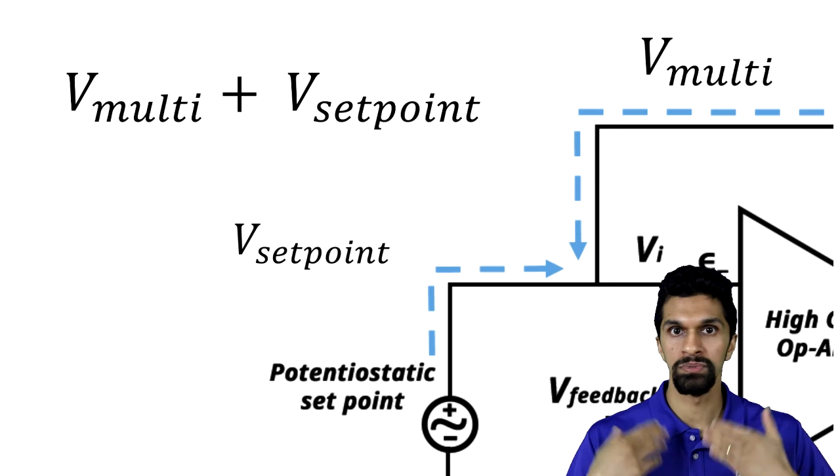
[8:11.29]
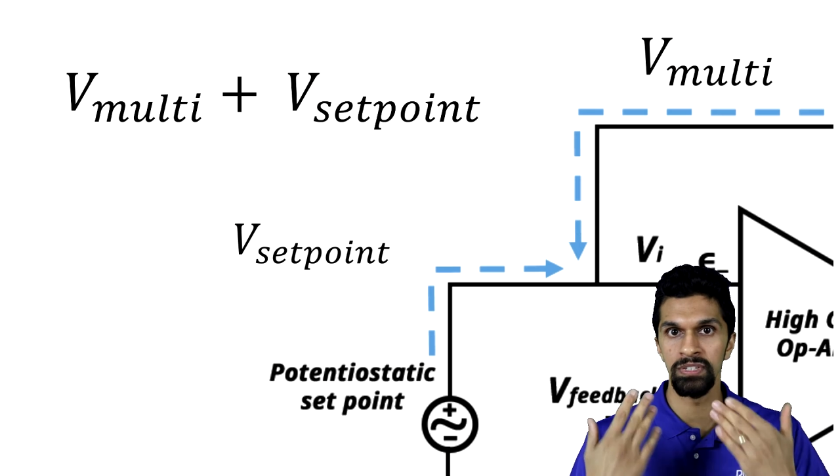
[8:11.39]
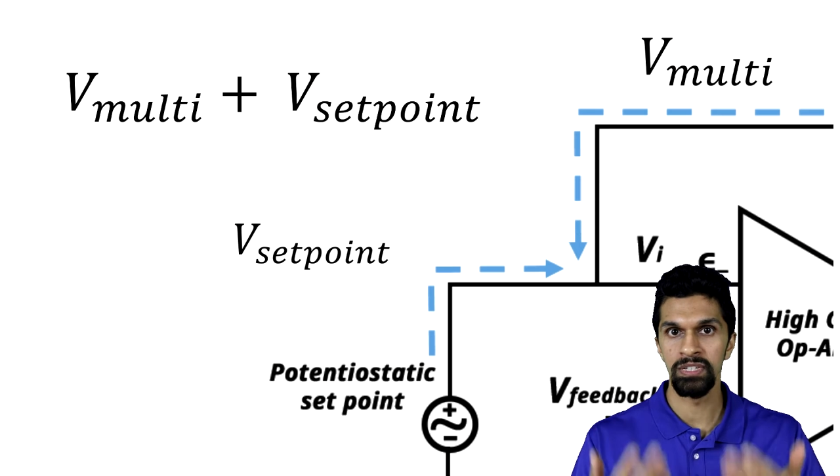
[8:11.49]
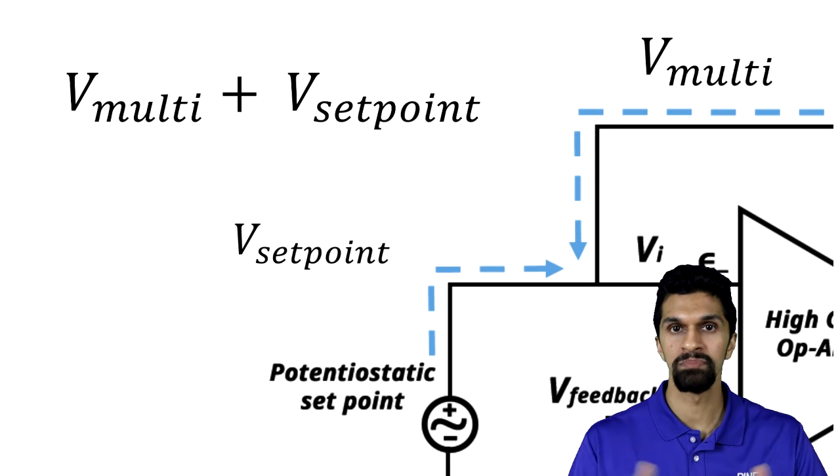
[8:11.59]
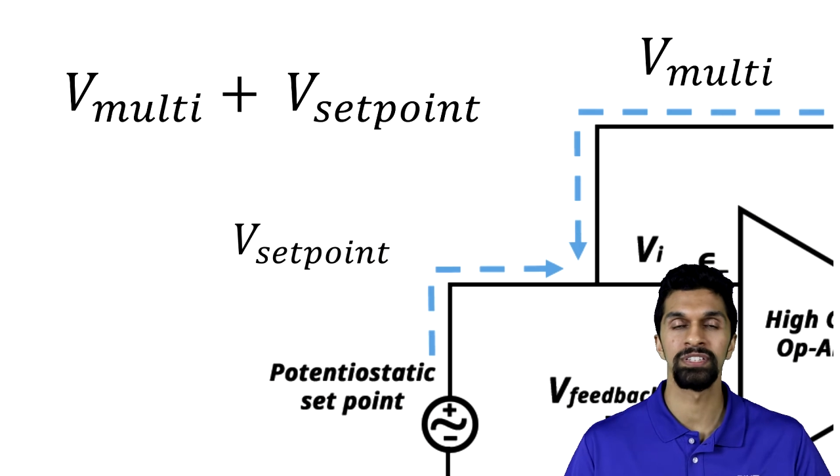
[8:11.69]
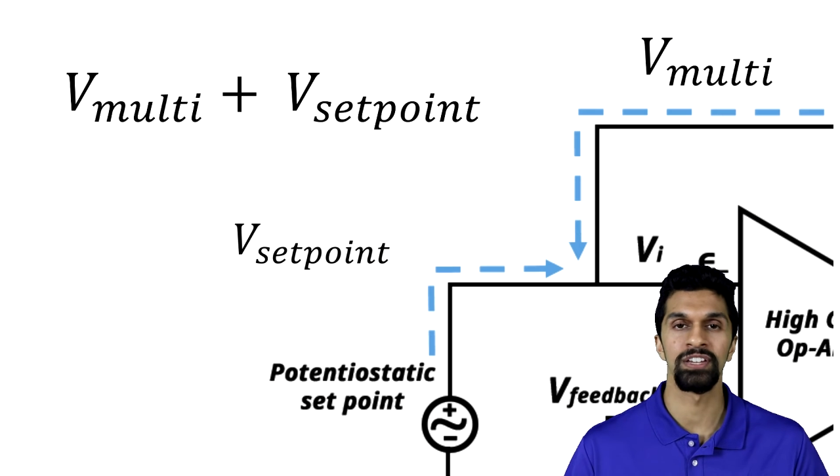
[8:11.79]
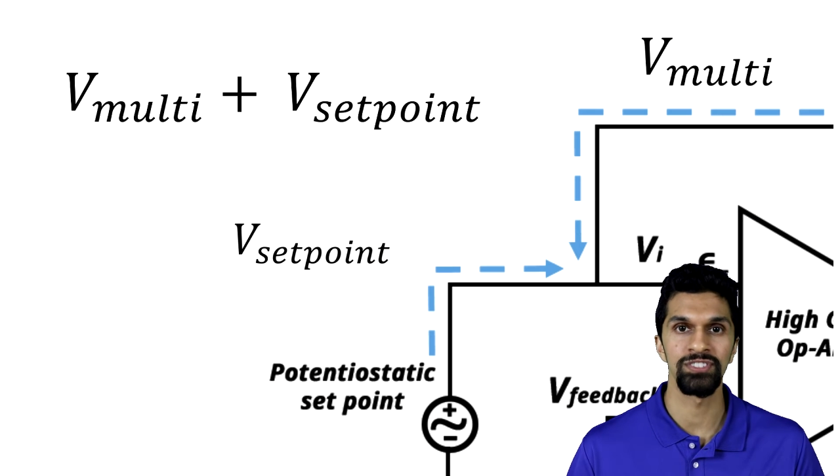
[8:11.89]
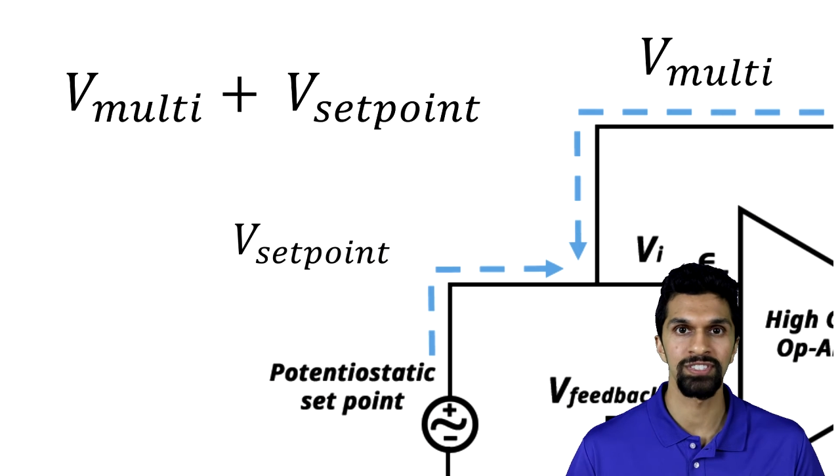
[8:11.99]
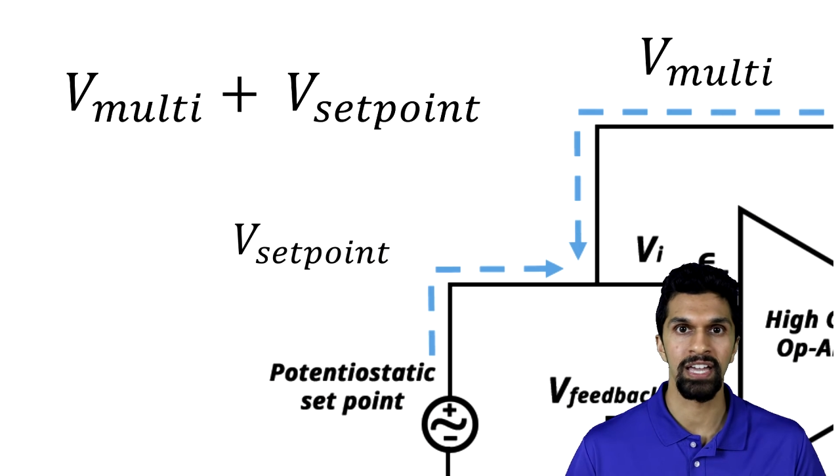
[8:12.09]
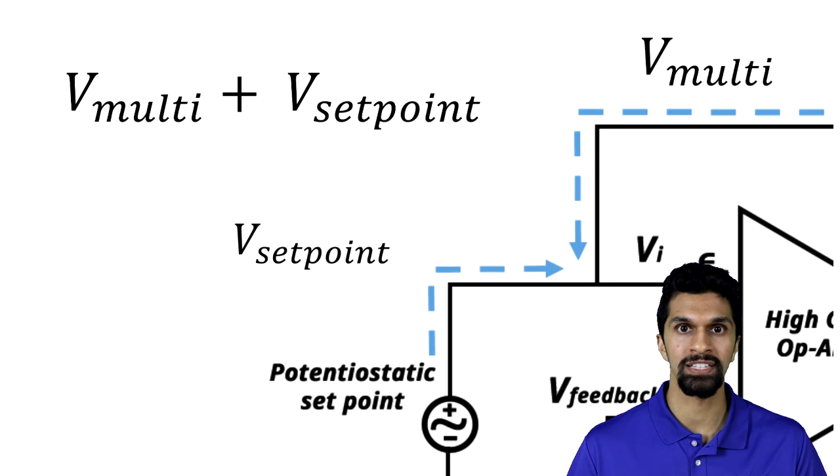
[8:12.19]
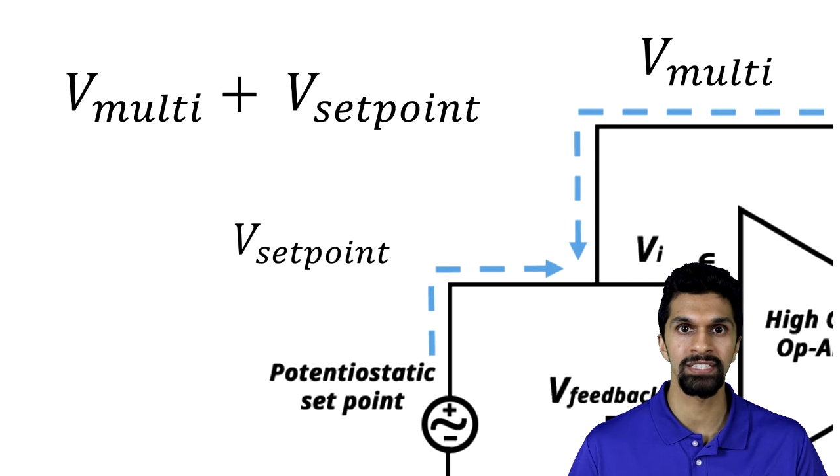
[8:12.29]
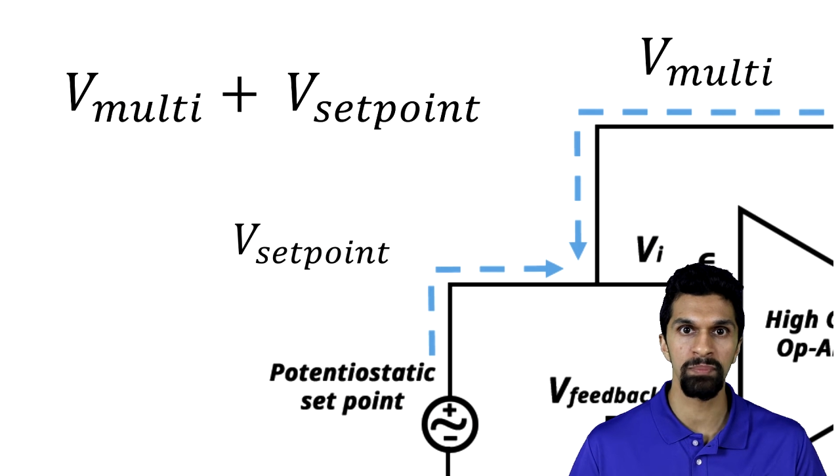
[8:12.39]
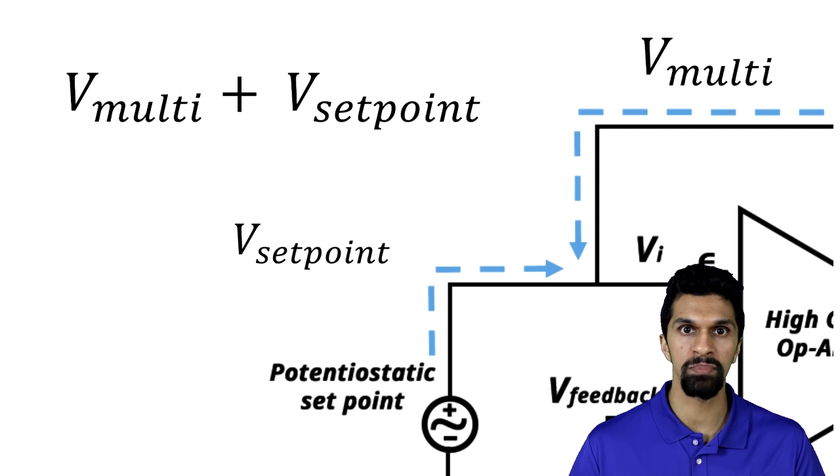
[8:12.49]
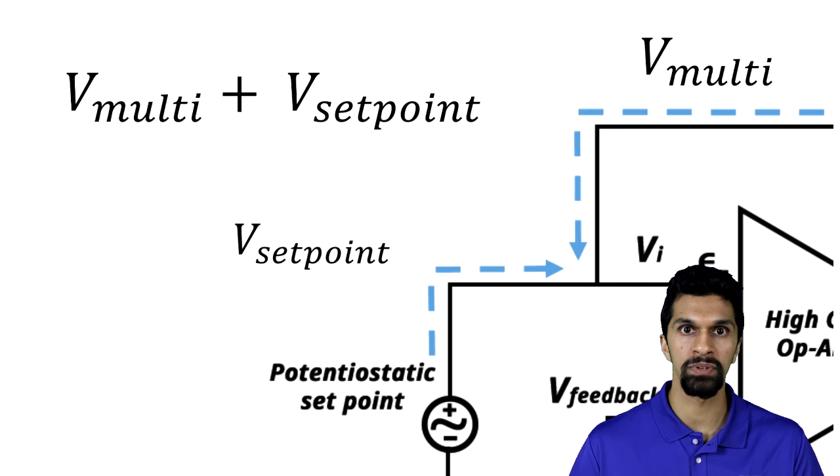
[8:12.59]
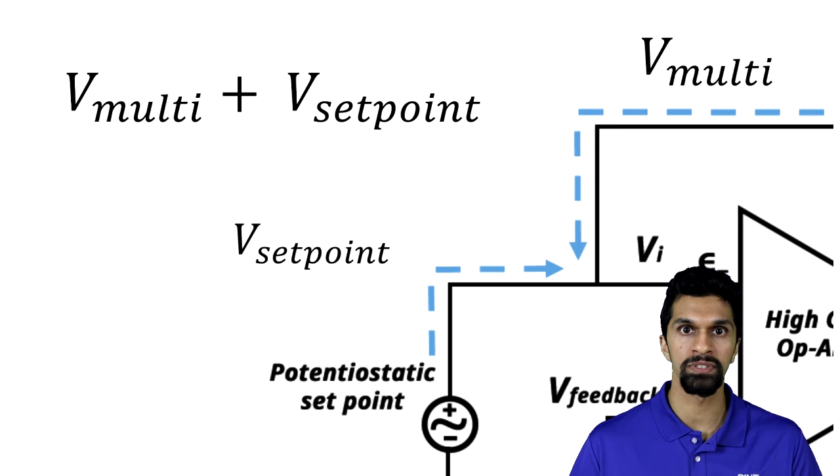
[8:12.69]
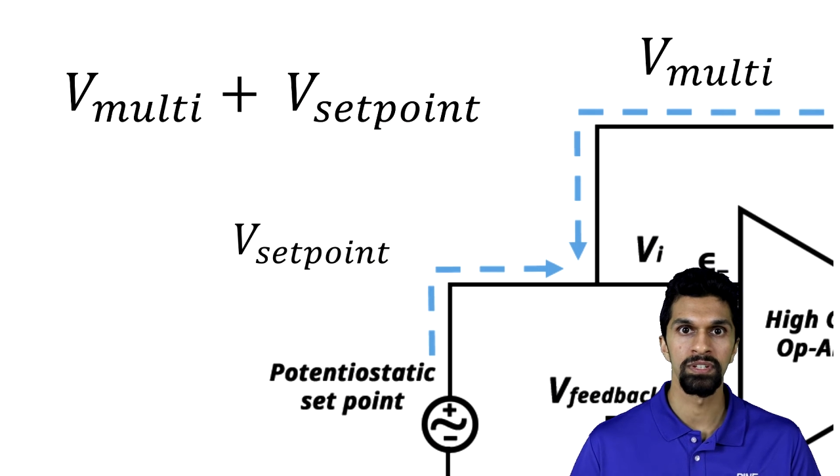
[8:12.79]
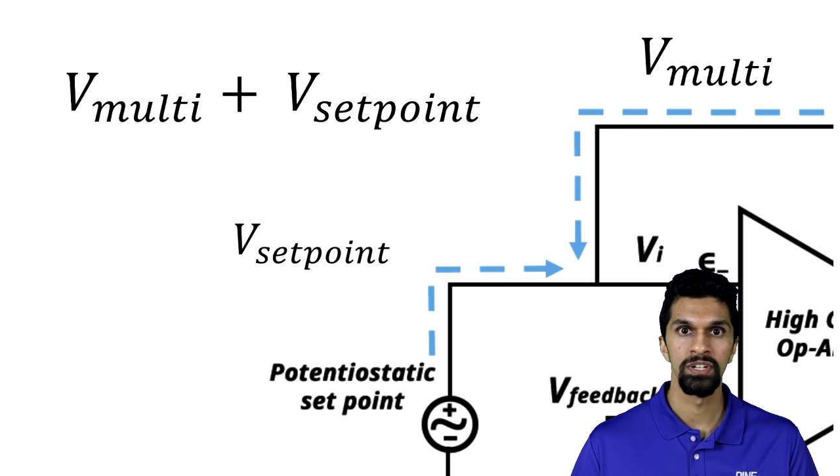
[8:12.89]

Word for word: the potentiostat set point,